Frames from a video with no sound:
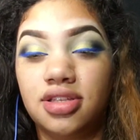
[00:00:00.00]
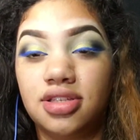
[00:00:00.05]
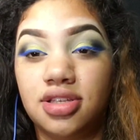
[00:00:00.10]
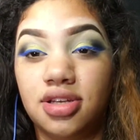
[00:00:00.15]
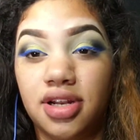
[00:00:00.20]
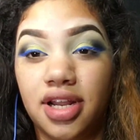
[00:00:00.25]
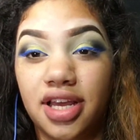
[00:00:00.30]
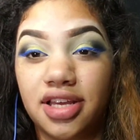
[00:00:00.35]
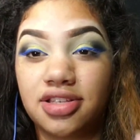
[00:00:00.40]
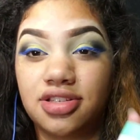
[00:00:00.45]

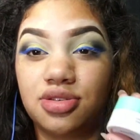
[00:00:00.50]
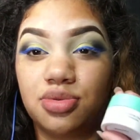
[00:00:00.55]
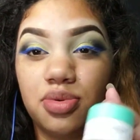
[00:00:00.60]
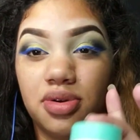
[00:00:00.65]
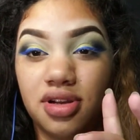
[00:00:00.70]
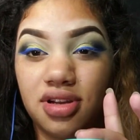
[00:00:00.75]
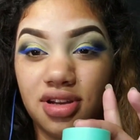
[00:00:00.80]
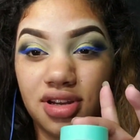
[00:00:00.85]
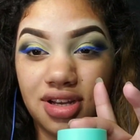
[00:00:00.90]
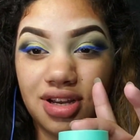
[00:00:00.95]
So next
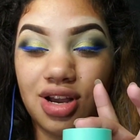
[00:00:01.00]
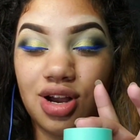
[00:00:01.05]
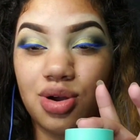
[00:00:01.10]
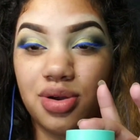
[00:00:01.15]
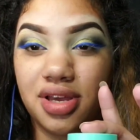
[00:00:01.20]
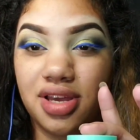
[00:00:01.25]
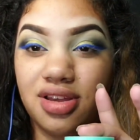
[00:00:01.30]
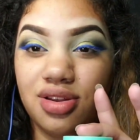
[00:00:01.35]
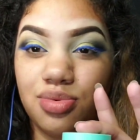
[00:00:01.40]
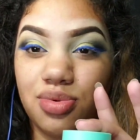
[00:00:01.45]
we're gonna
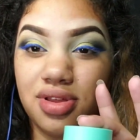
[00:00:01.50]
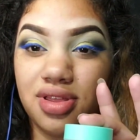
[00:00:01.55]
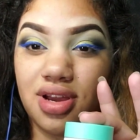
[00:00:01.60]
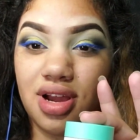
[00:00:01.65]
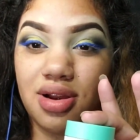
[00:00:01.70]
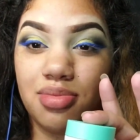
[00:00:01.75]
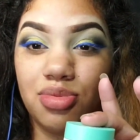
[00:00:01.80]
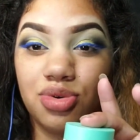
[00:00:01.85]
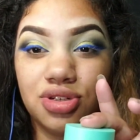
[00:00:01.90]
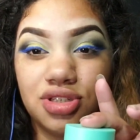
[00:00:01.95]
go in with
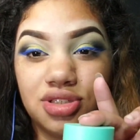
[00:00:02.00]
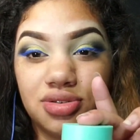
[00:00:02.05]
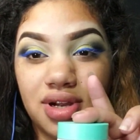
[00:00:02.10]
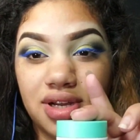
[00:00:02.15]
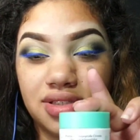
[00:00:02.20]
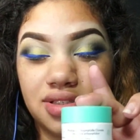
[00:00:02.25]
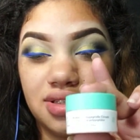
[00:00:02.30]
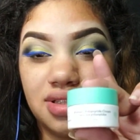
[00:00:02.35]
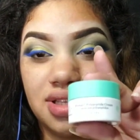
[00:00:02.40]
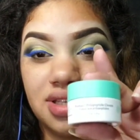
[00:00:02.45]
our
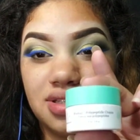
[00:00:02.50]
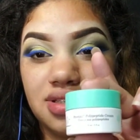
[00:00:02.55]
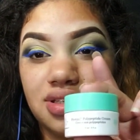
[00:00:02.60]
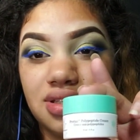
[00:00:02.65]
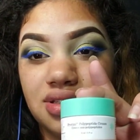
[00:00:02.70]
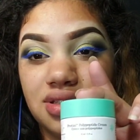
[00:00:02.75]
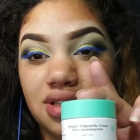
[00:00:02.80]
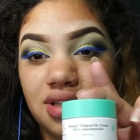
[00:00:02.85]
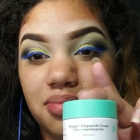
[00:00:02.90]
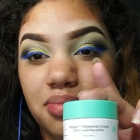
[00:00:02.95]
moisturizer. This
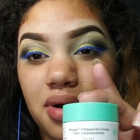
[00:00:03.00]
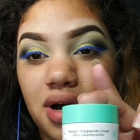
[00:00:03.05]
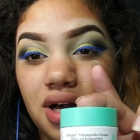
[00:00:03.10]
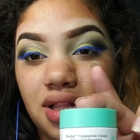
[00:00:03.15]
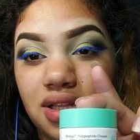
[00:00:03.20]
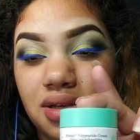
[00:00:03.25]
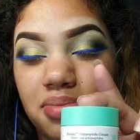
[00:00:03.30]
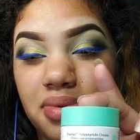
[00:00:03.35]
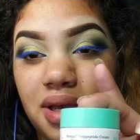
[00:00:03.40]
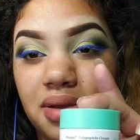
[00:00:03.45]
is the
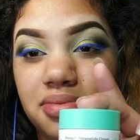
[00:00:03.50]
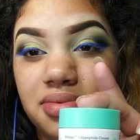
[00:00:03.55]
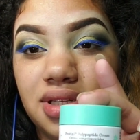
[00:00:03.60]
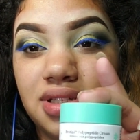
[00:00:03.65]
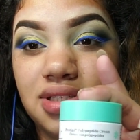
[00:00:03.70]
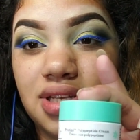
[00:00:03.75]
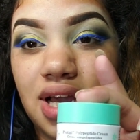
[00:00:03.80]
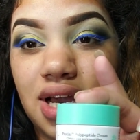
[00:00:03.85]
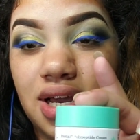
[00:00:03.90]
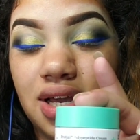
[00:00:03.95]

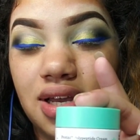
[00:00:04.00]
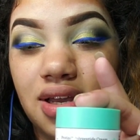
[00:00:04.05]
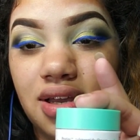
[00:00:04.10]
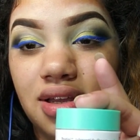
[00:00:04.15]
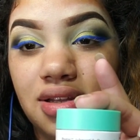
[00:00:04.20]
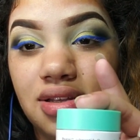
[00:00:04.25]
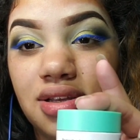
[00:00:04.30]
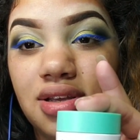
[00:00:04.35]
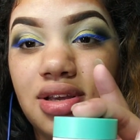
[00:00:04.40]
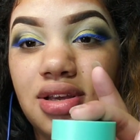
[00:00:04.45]

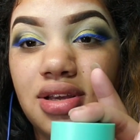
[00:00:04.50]
Polypeptide